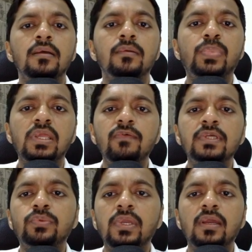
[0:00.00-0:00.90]

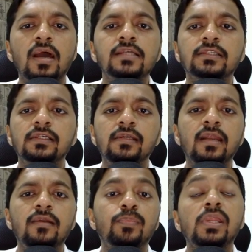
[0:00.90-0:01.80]
previous swing high
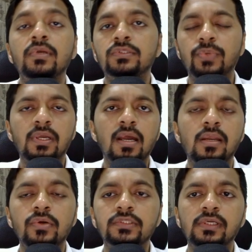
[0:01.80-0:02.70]

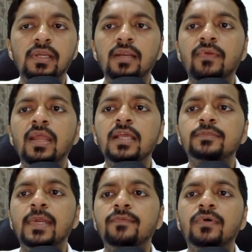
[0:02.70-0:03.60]
low is intact. We can
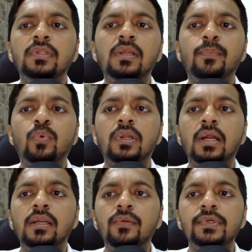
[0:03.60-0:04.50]
expect further upward
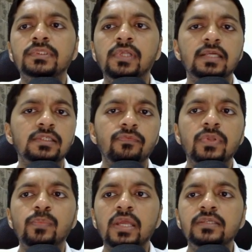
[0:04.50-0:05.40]
continuation as and
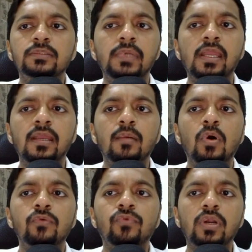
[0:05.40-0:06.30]
when price is breaking
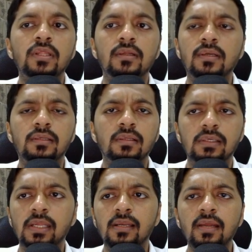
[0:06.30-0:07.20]
above
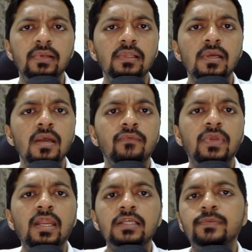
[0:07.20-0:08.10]
1430 level. We
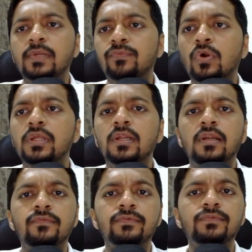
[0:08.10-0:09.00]
can expect
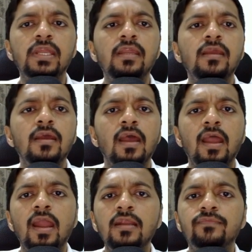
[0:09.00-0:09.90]
1450
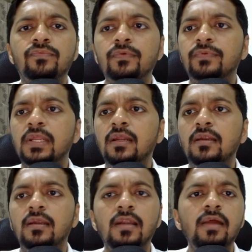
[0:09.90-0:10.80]
and
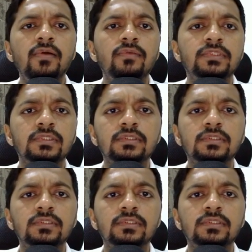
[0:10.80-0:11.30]
1500 level, which